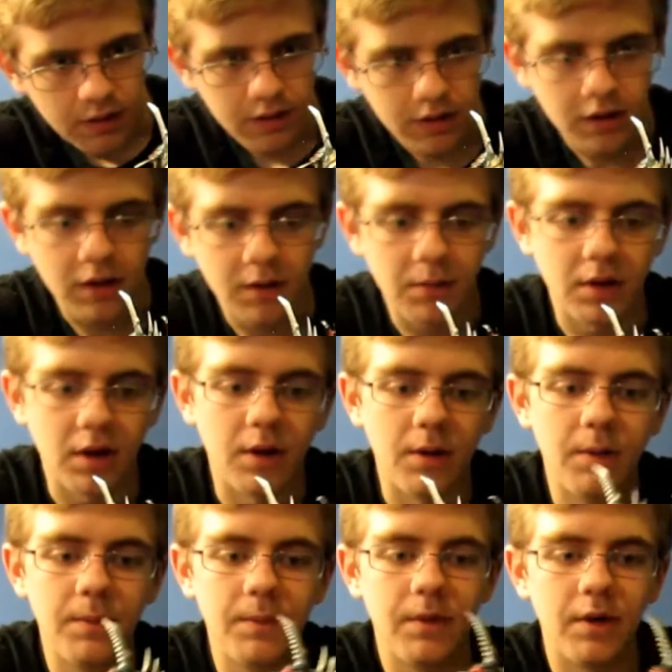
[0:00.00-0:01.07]
Yeah, there we go.
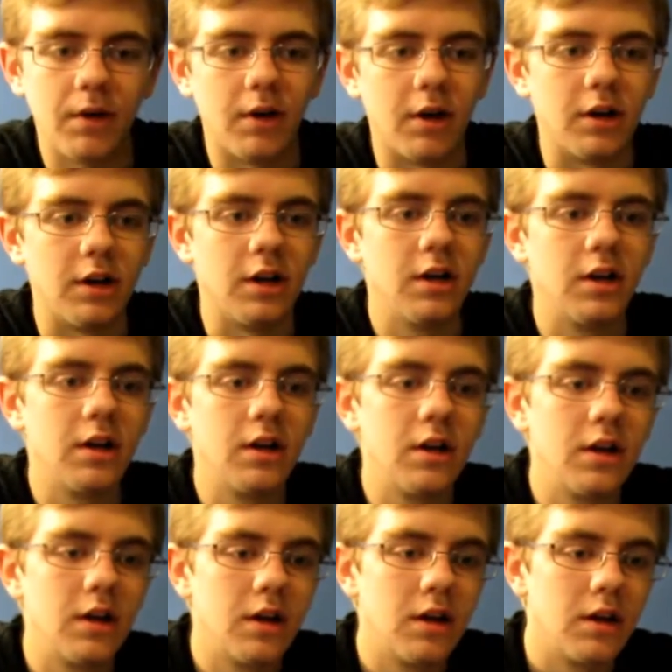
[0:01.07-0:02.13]
Alrighty.
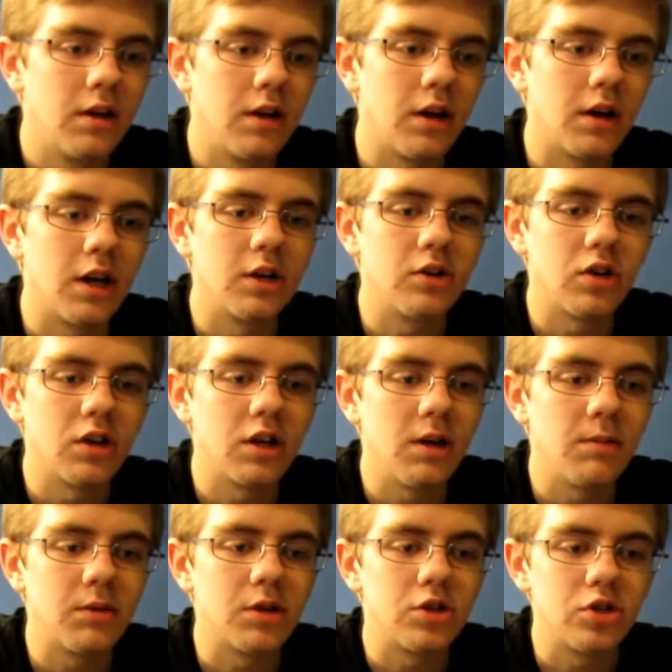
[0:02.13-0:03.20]
Again, trying to
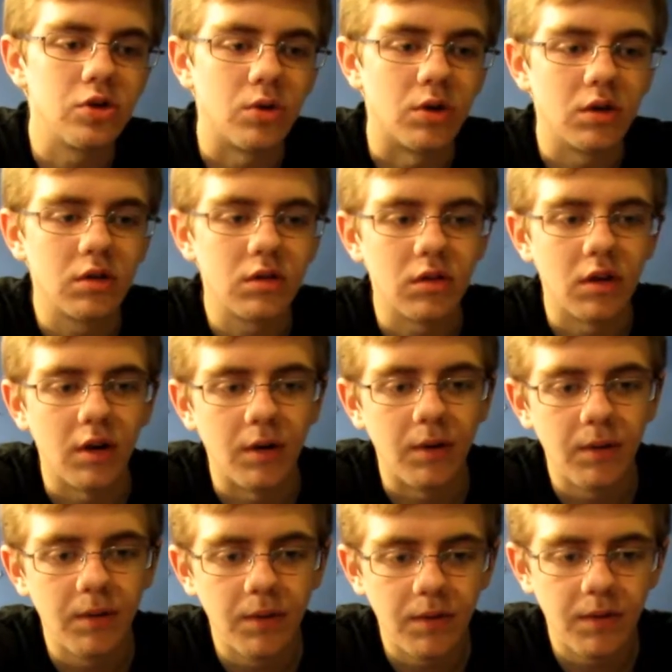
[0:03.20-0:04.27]
keep this short, so...
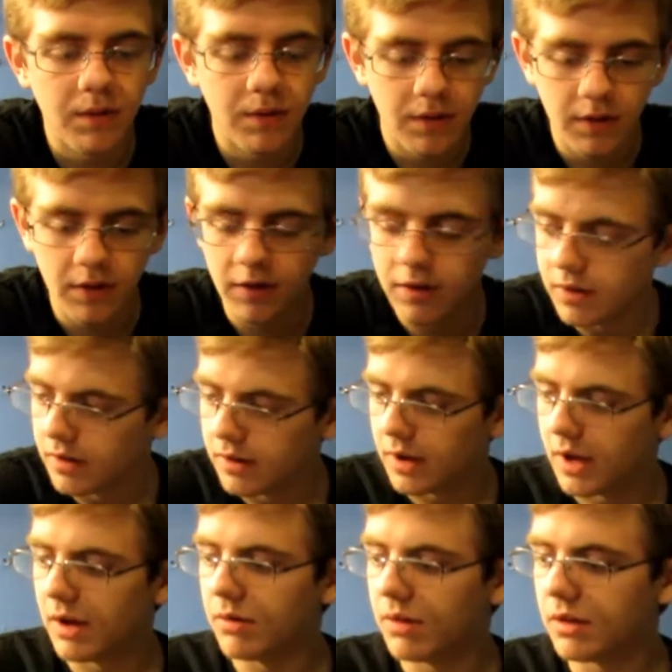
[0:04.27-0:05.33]

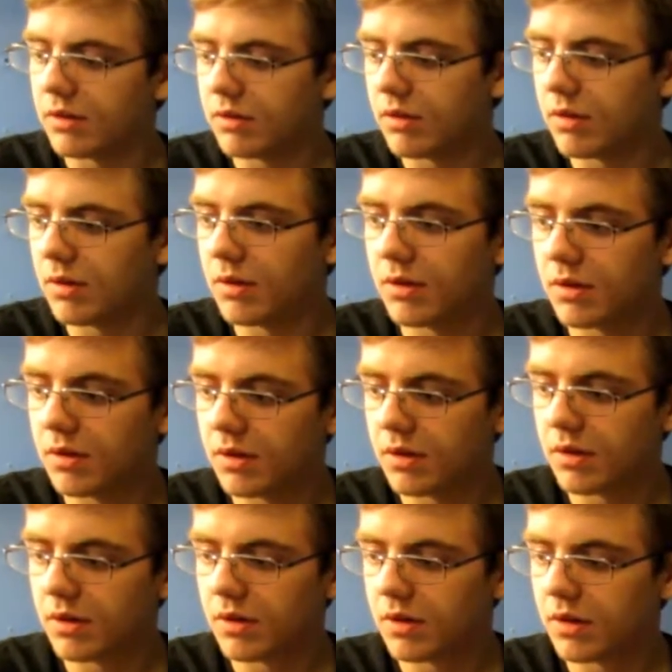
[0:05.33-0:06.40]
Now let's
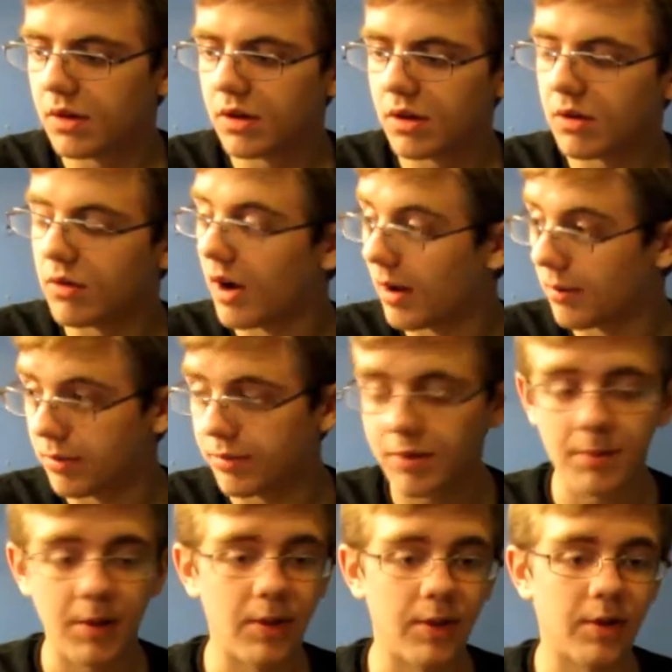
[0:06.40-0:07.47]
grab
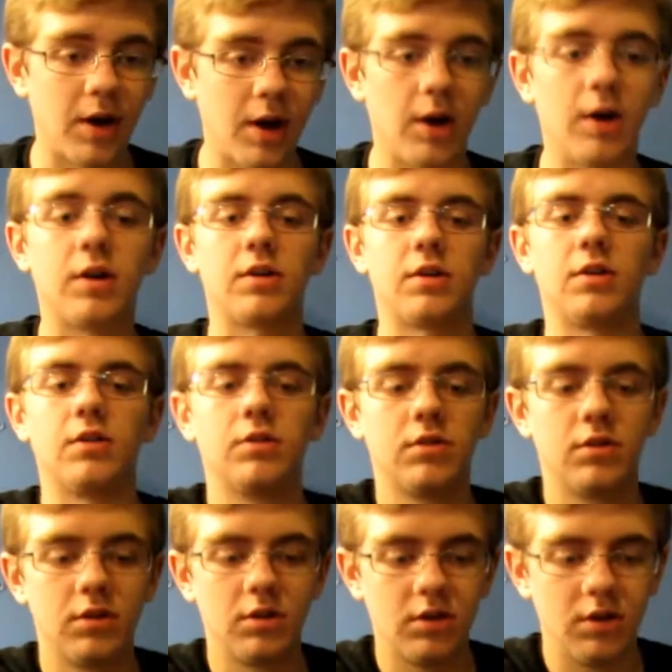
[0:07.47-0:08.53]
some other characters
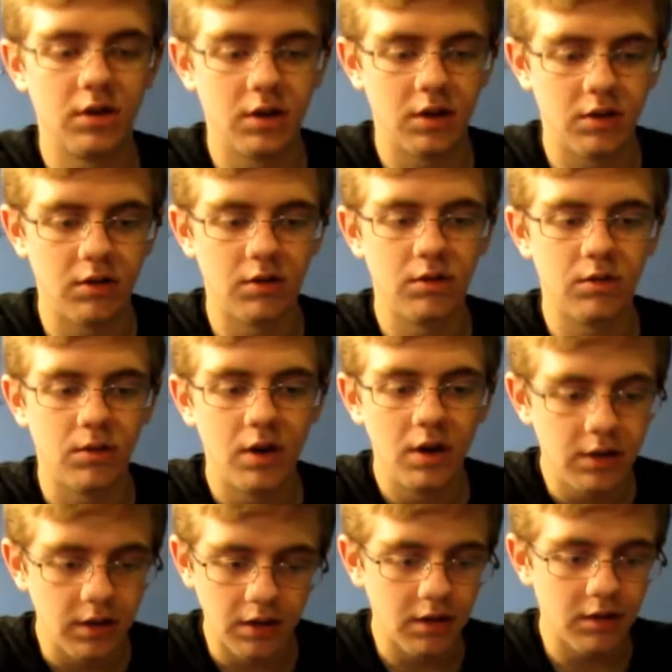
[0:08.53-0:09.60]
to do...
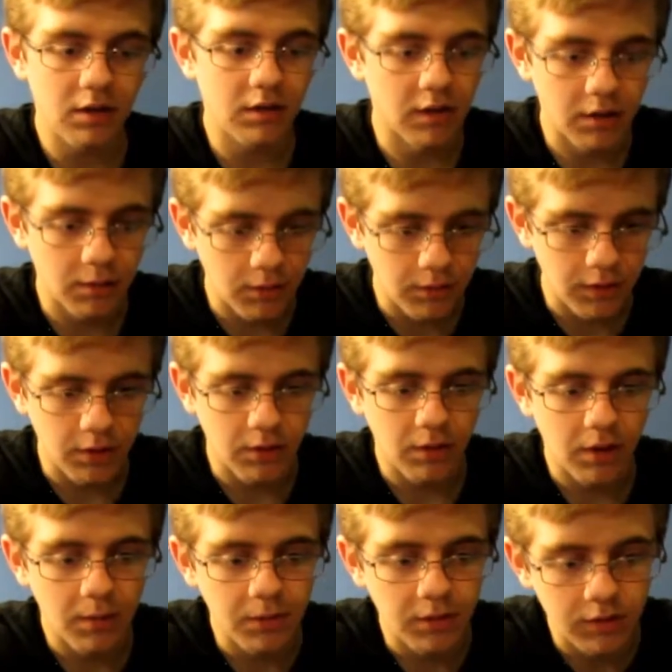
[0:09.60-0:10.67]
Now this isn't a review,
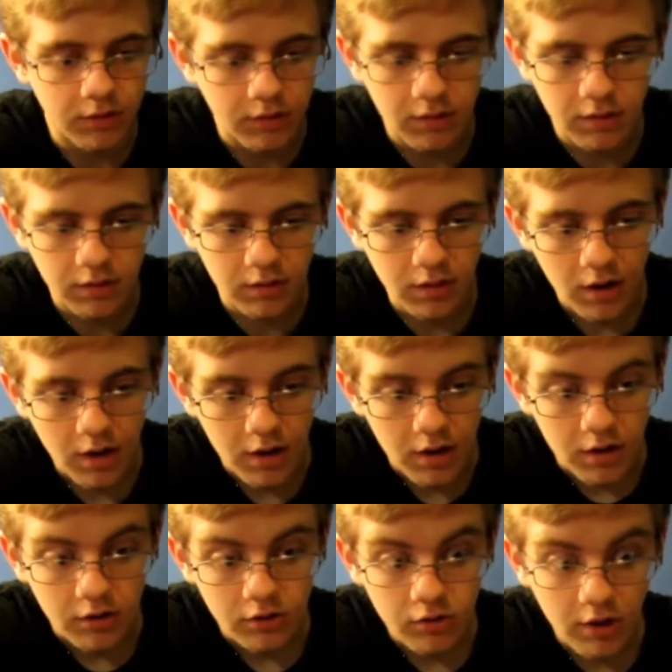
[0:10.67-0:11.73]
I'm just
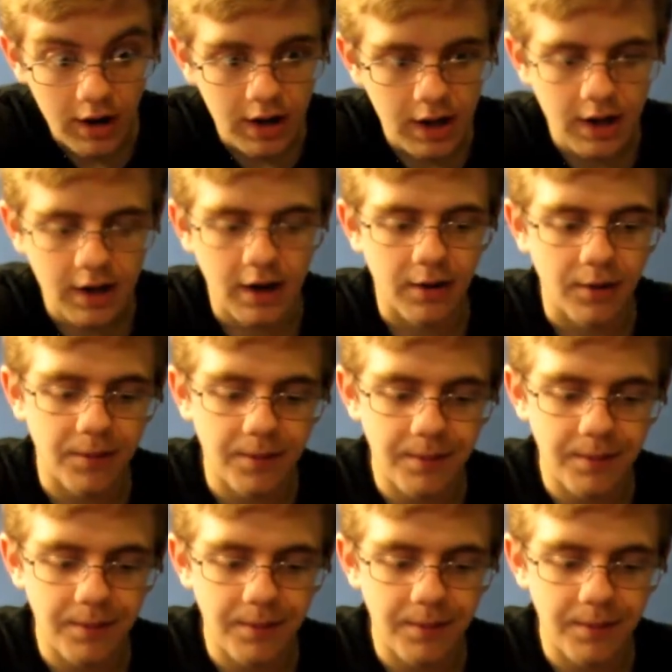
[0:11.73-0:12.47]
dragging it out.